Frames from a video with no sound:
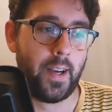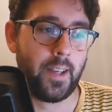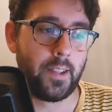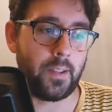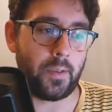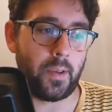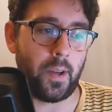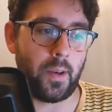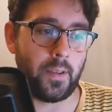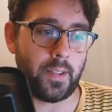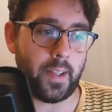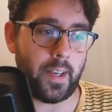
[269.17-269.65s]

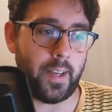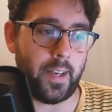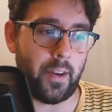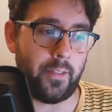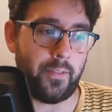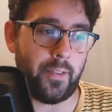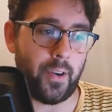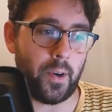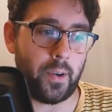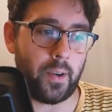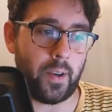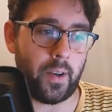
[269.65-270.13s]
So no Zinni, no
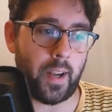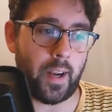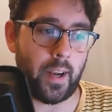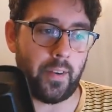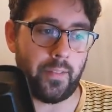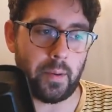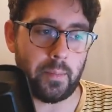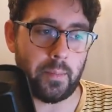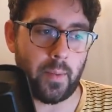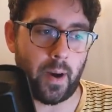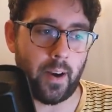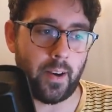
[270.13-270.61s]
Foden. I
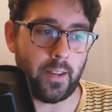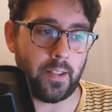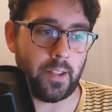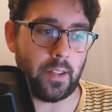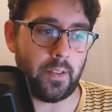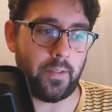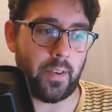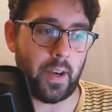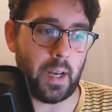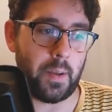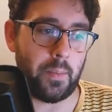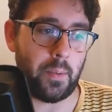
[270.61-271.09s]
don't think Morris
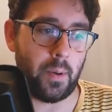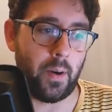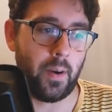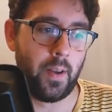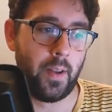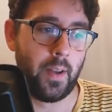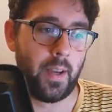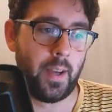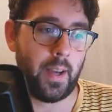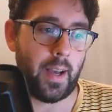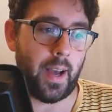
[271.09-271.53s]
is available.